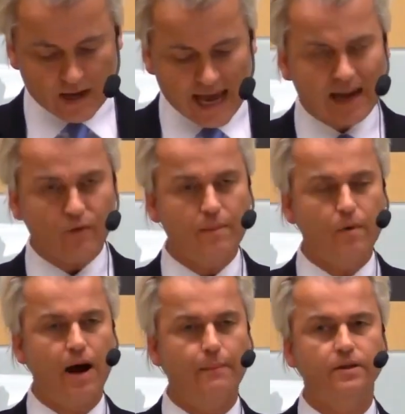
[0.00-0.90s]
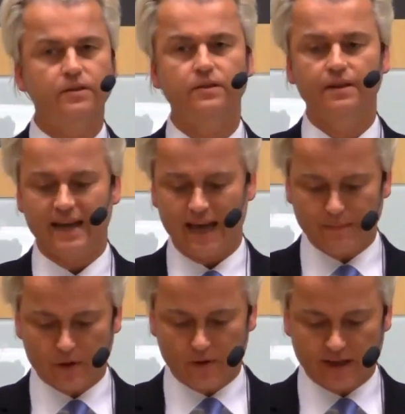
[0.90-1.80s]
an angry Muhammad
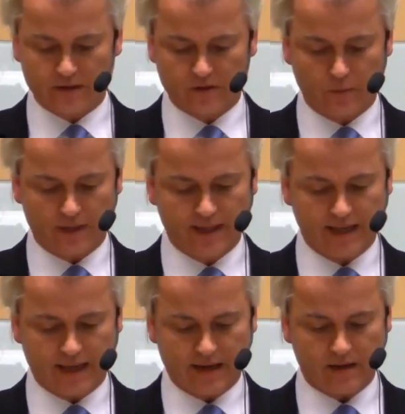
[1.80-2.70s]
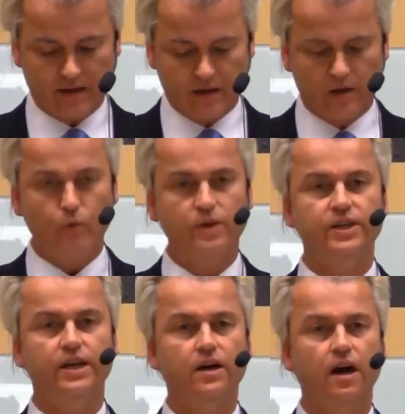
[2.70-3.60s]
immigrated to Medina,
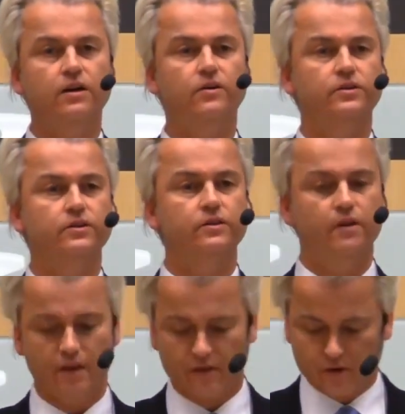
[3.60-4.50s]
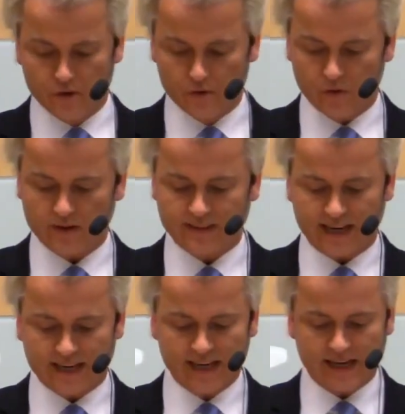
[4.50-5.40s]
which he conquered through
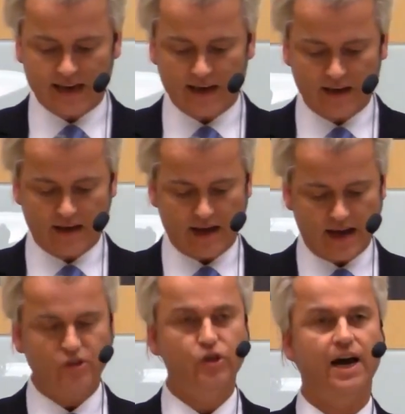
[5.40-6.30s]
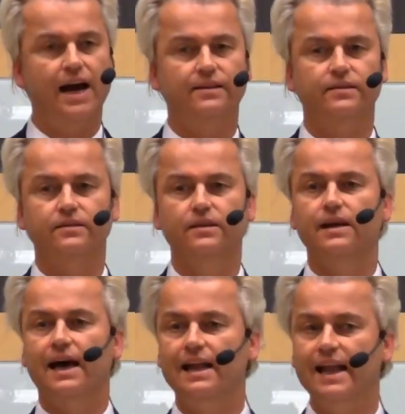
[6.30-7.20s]
taqiyya and jihad.
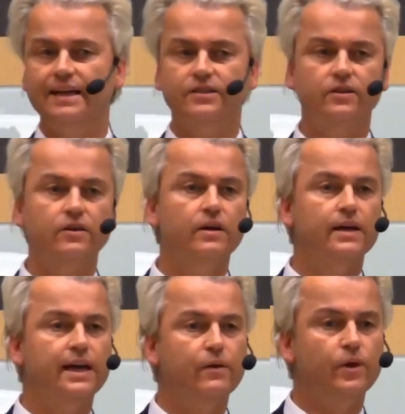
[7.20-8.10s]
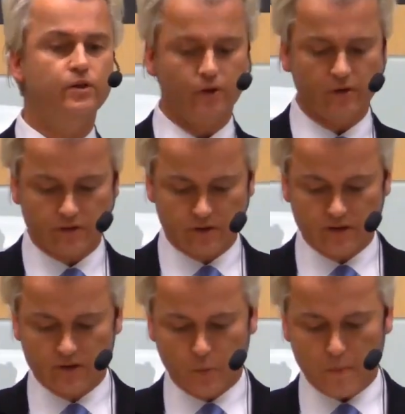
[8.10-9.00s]
And later he returned
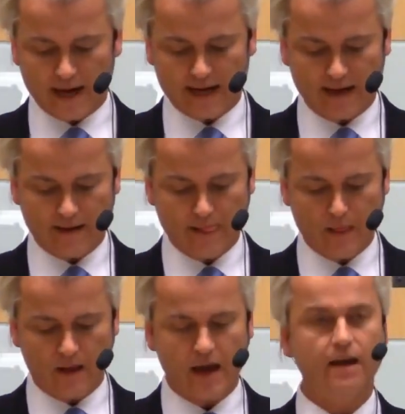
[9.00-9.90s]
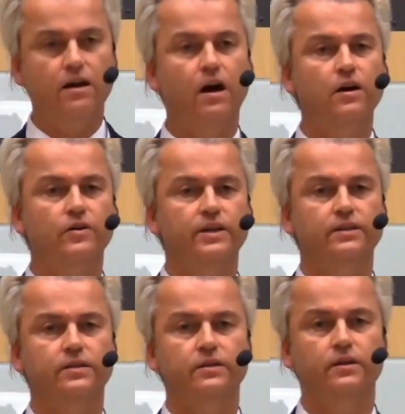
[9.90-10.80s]
to Mecca and conquered
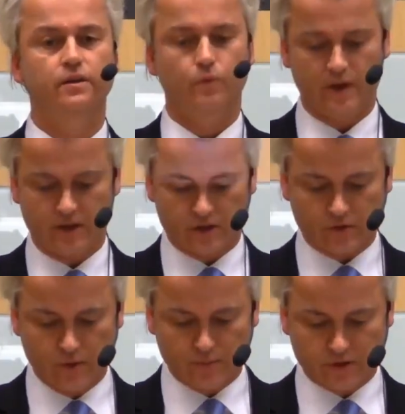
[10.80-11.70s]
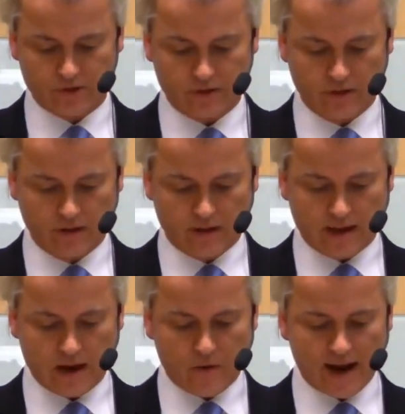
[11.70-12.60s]
it with his troops,
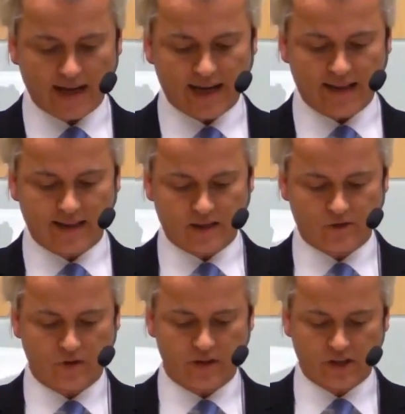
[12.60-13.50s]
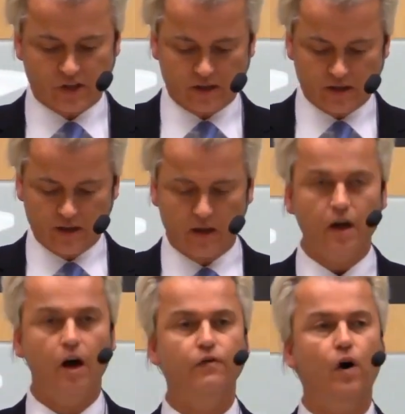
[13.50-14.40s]
eradicating its tradition
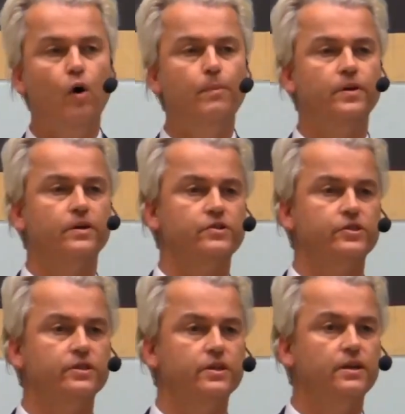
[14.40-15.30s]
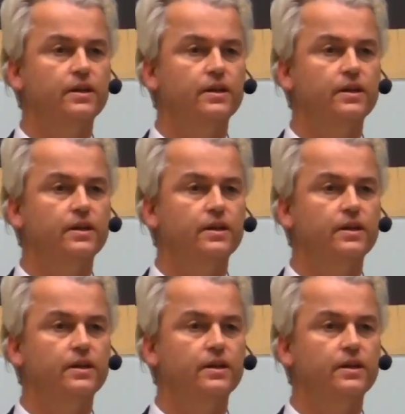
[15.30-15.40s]
of openness